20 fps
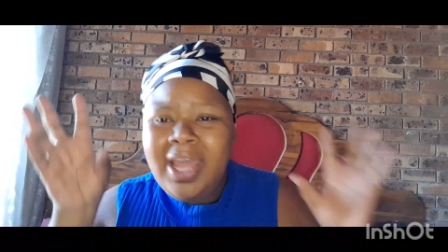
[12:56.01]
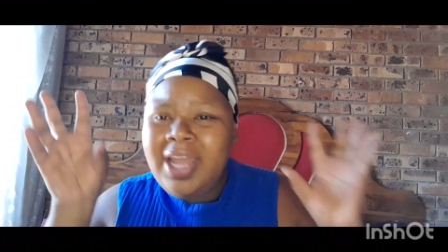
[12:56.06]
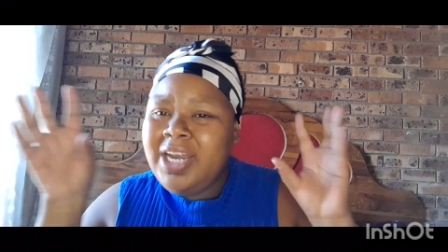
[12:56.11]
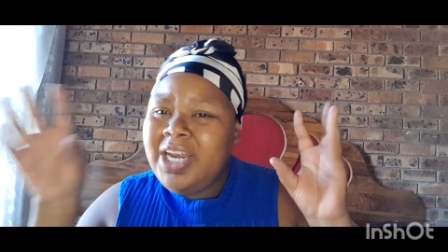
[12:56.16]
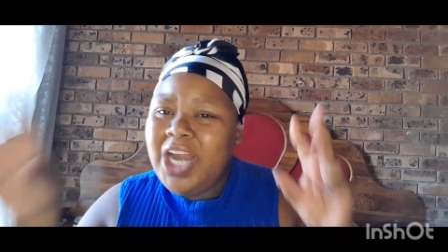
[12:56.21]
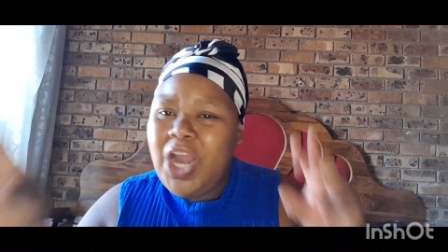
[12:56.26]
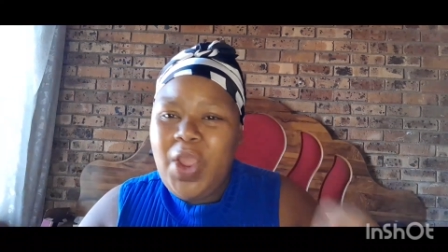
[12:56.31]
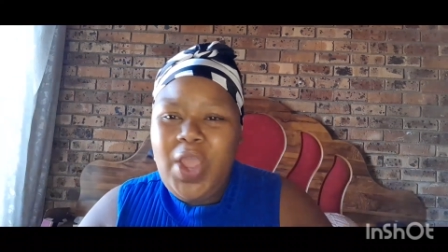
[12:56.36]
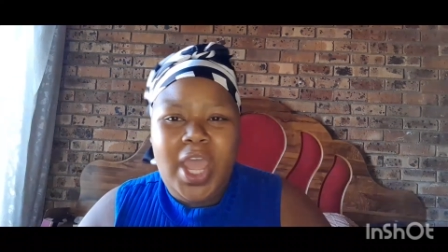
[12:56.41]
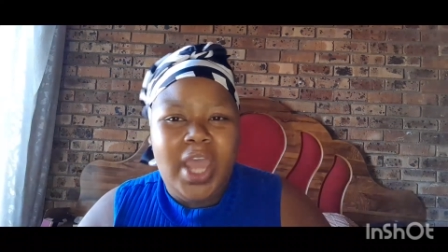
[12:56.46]

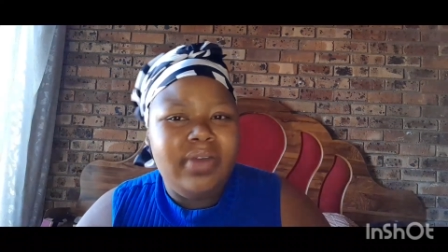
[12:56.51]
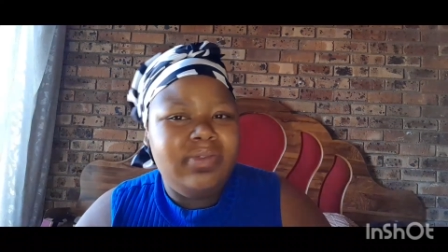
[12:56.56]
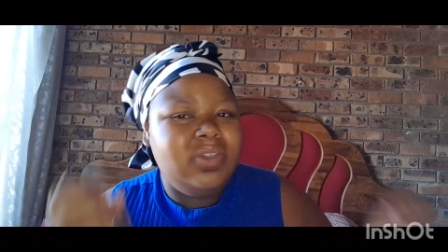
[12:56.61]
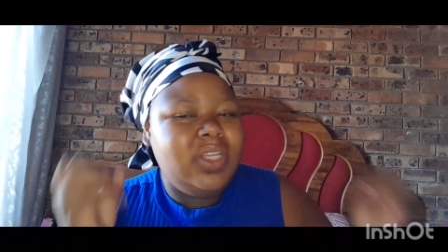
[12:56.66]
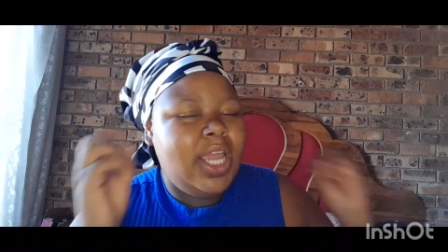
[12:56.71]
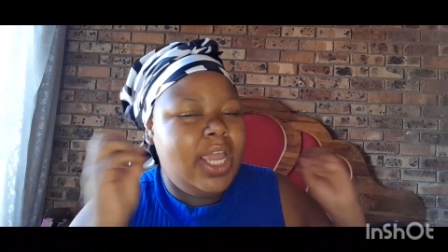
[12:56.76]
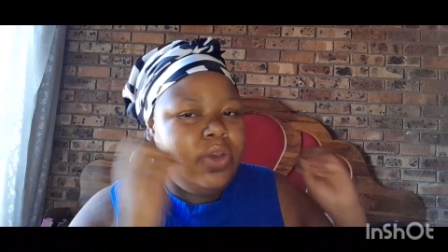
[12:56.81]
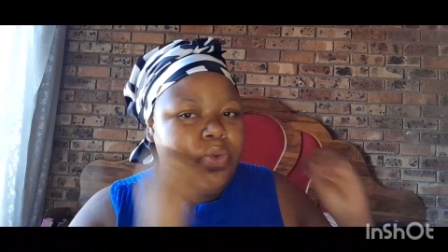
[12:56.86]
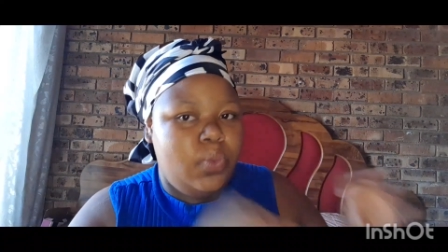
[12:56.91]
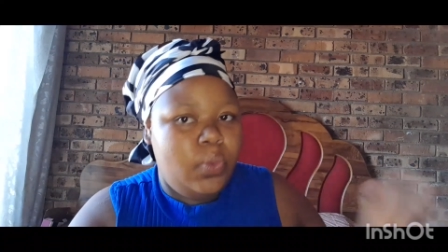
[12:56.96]
now you have to
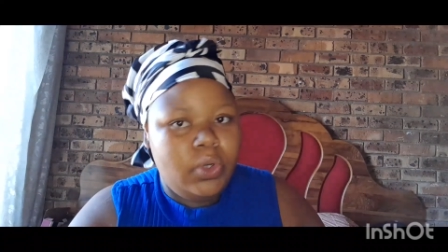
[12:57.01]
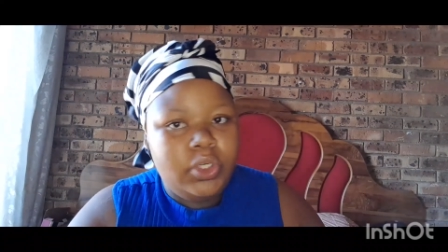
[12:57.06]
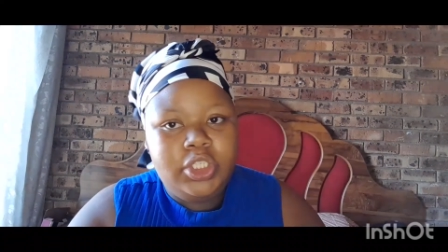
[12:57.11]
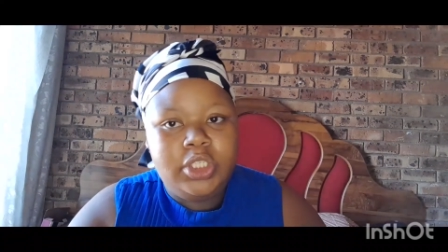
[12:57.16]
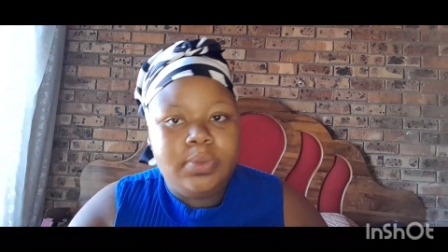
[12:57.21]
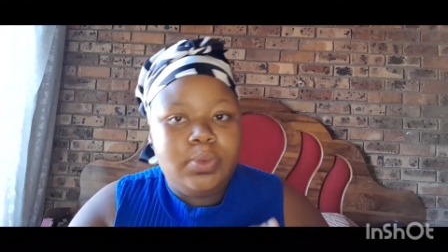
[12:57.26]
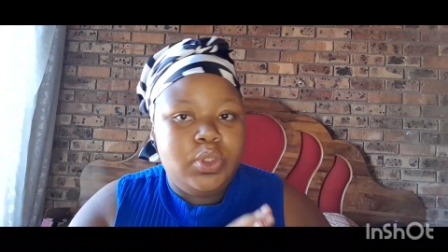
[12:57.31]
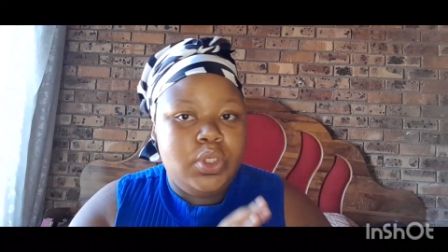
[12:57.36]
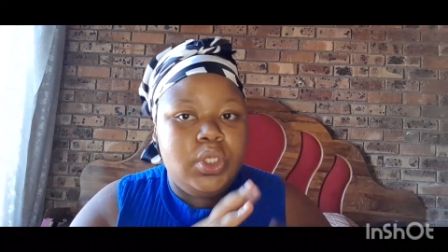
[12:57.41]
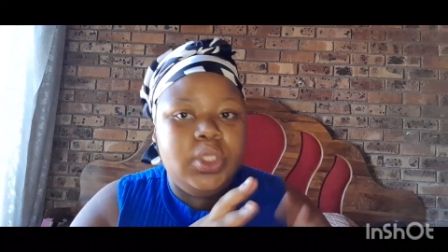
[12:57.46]
add
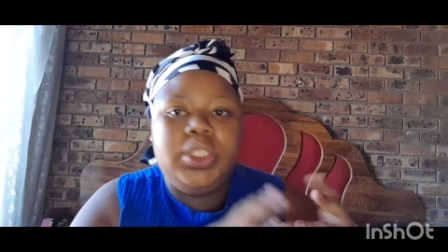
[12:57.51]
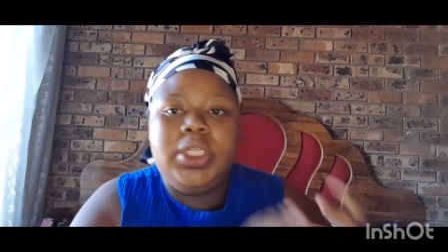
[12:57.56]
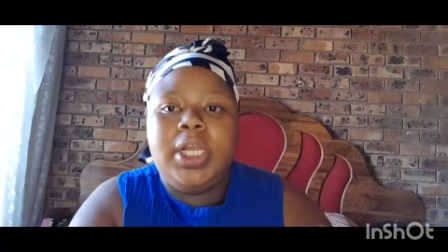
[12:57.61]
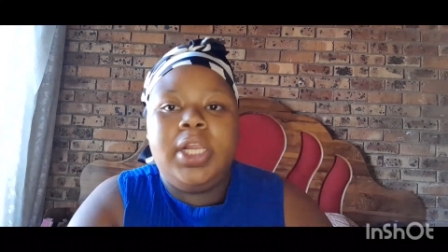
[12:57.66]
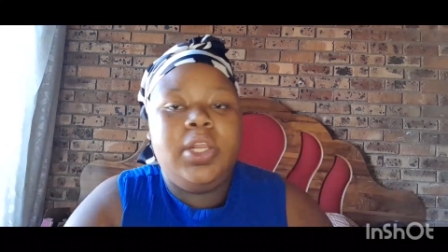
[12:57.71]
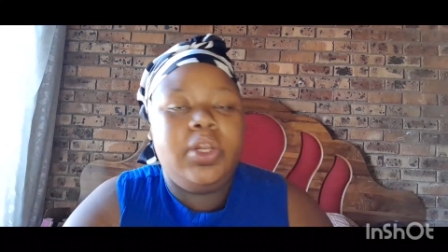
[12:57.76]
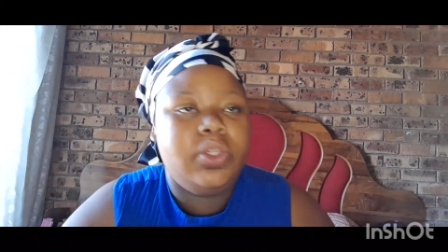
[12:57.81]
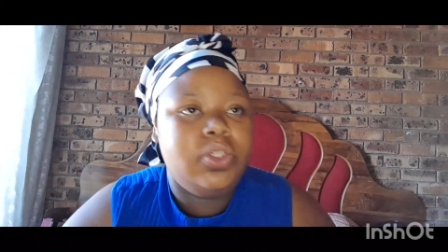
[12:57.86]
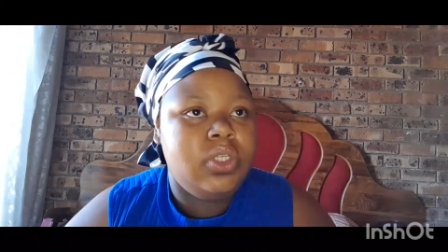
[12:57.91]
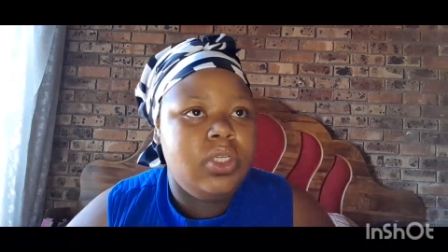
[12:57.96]
worship to your
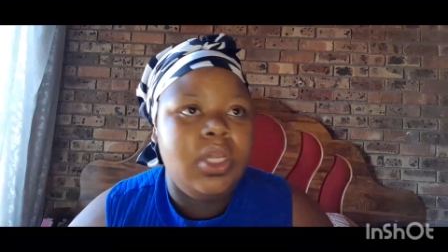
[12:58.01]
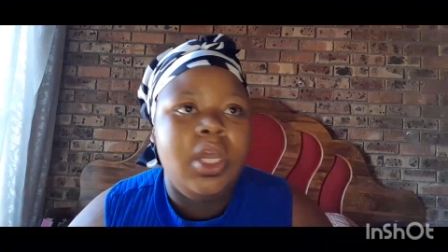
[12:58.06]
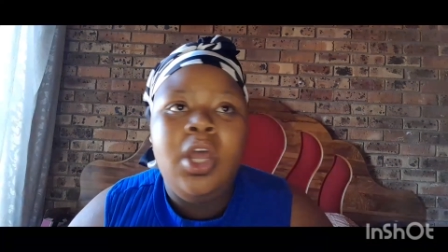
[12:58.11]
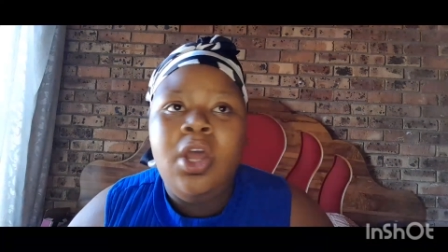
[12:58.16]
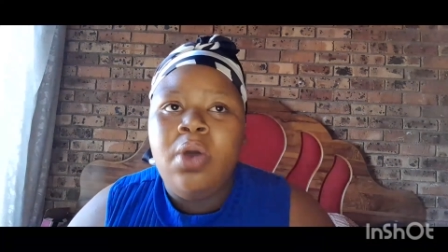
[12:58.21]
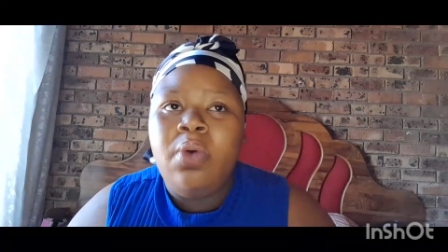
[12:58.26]
daily routine,